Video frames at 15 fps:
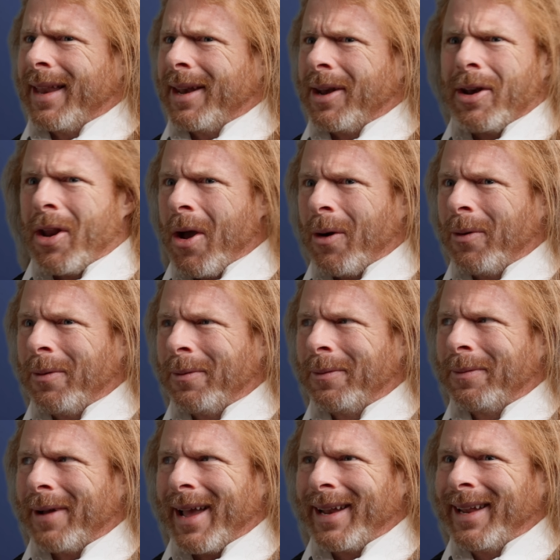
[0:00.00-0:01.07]

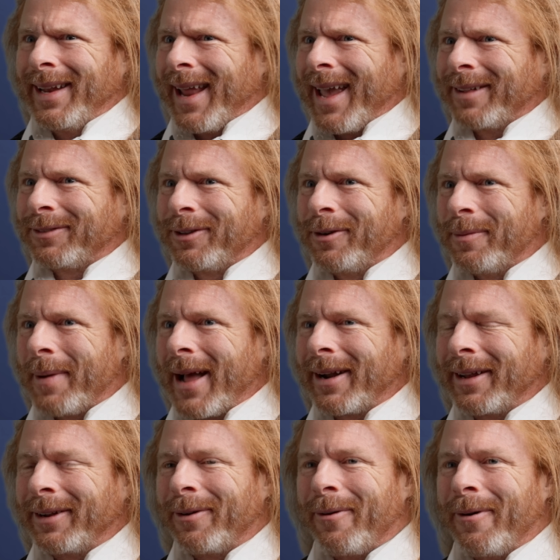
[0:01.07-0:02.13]
No, I didn't ask you about
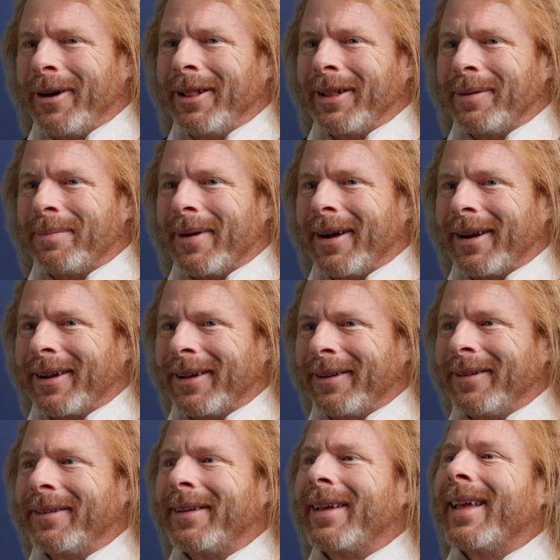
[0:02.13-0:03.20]
an oil
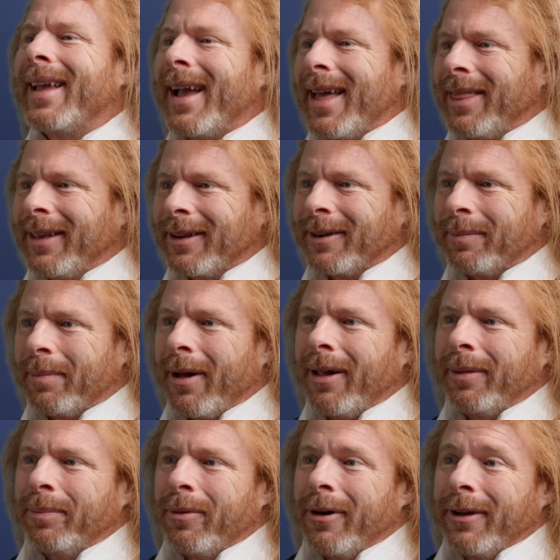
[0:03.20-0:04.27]
embargo. I think your
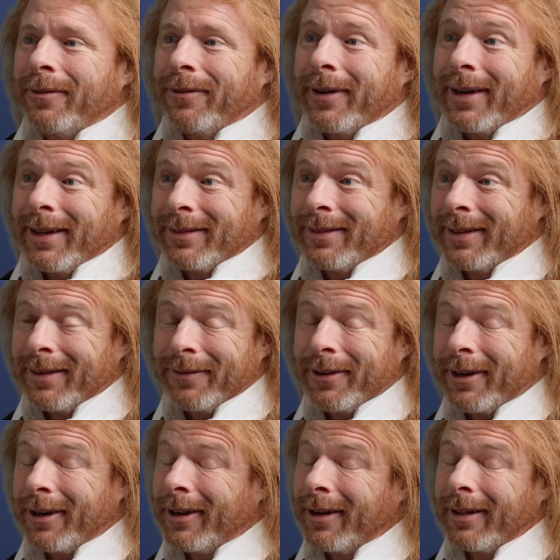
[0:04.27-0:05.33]
bald boyfriend isn't a
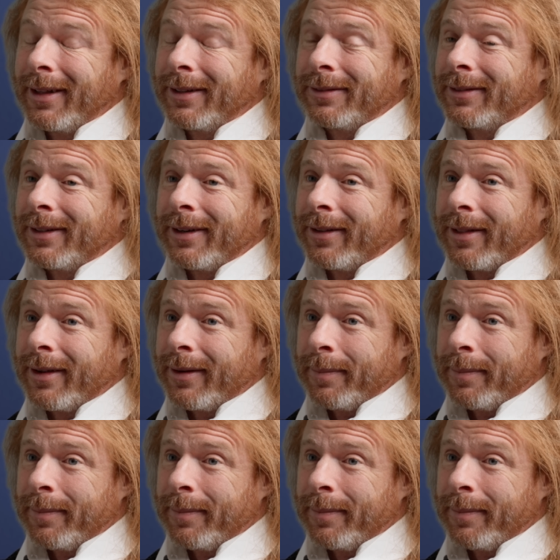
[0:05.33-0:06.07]
very good listener there,